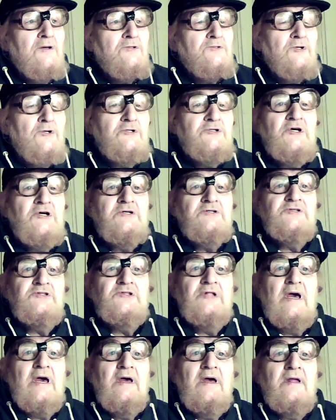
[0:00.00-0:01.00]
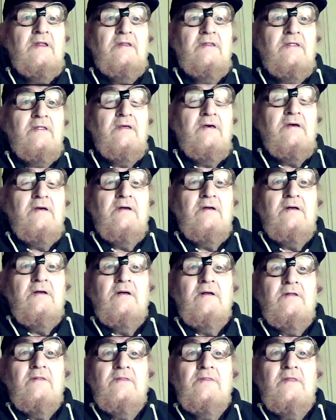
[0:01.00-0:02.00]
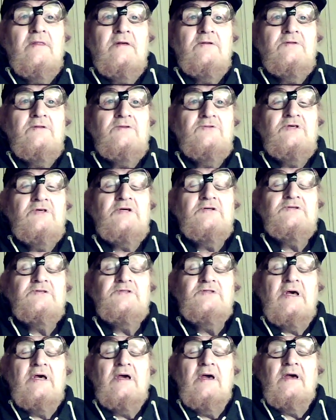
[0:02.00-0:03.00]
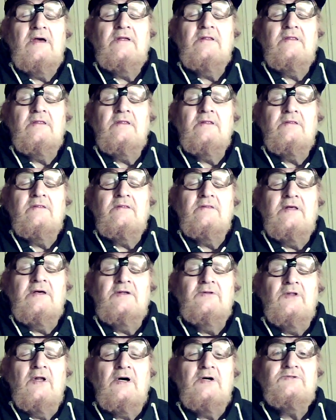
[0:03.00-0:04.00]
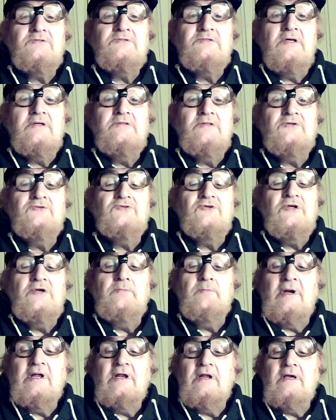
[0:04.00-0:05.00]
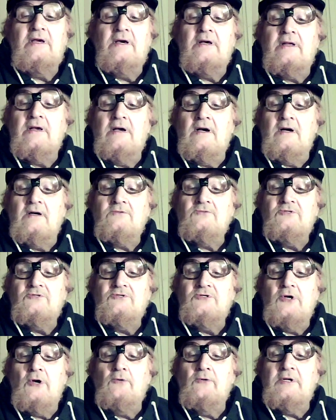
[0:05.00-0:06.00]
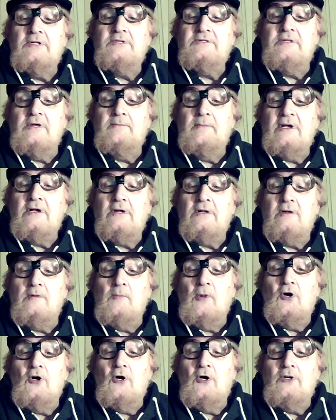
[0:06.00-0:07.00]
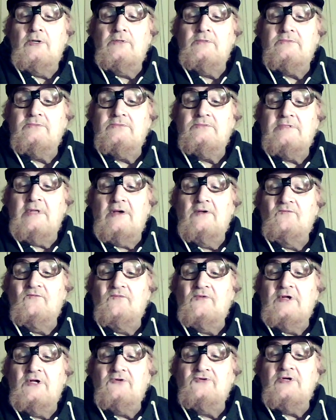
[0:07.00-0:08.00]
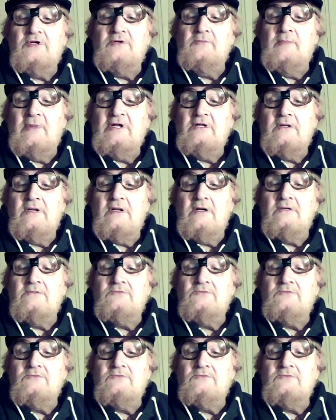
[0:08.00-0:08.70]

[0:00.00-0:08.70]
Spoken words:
So just then, the nurse in the treatment area shouted to me, come on, time for your treatment.